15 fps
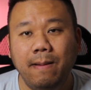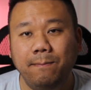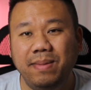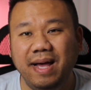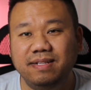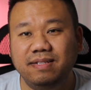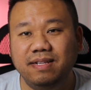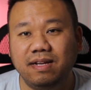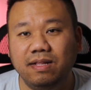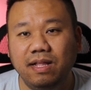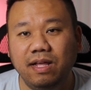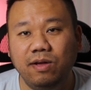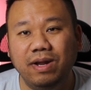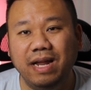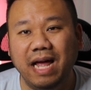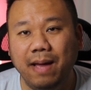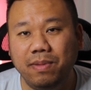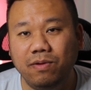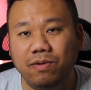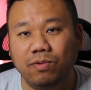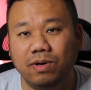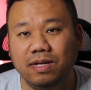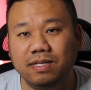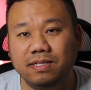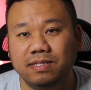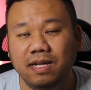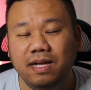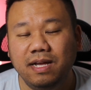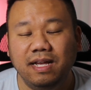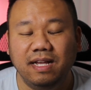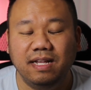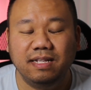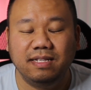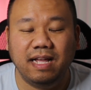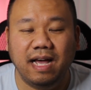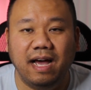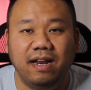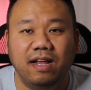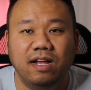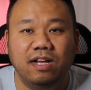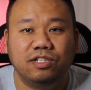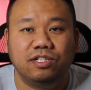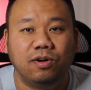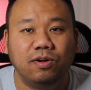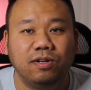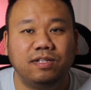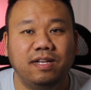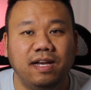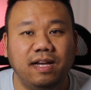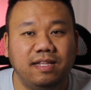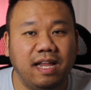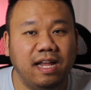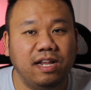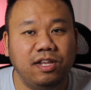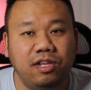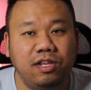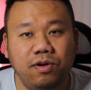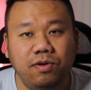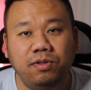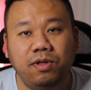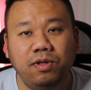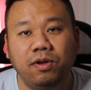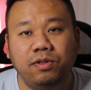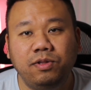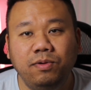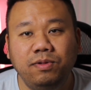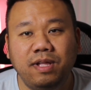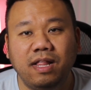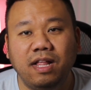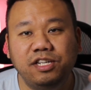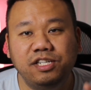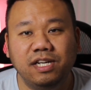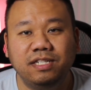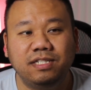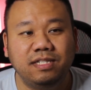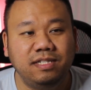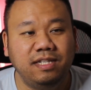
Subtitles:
Basically, what happened was that StirTick didn't do their due diligence.